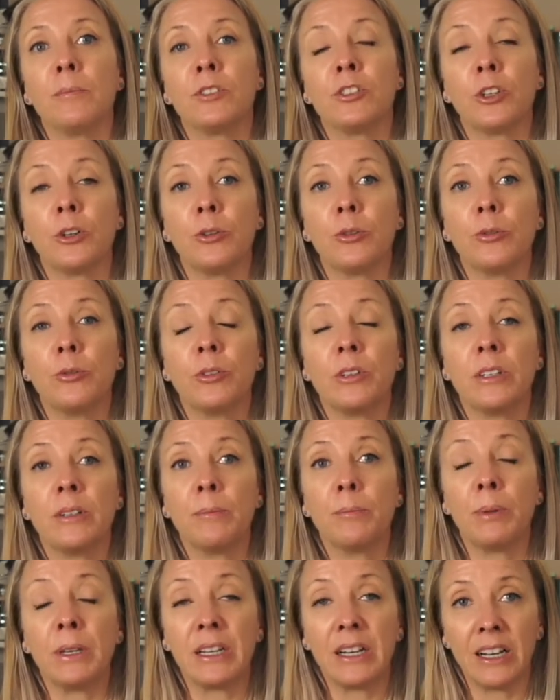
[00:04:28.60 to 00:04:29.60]
So
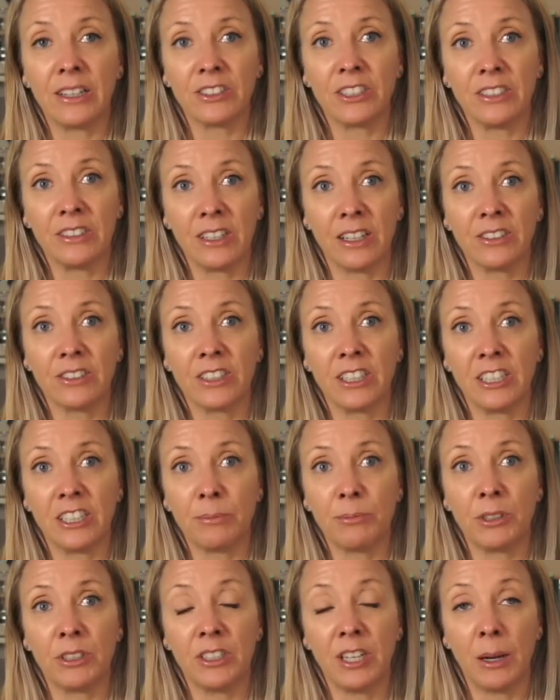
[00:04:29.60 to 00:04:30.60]
because it does get
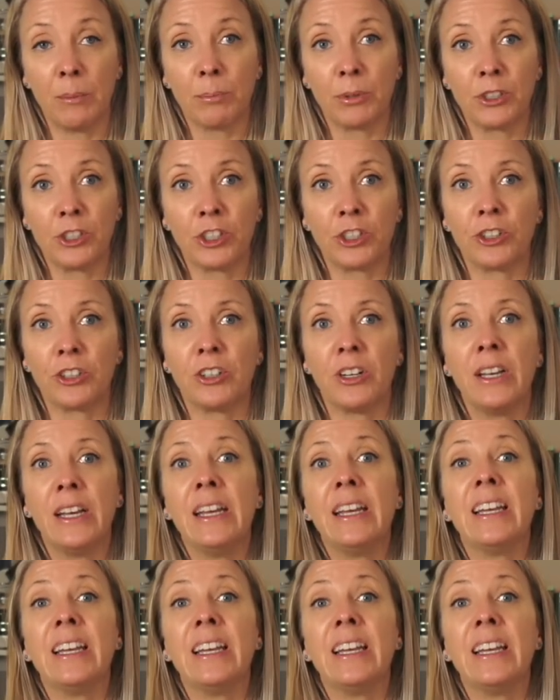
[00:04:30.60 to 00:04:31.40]
up to temperature,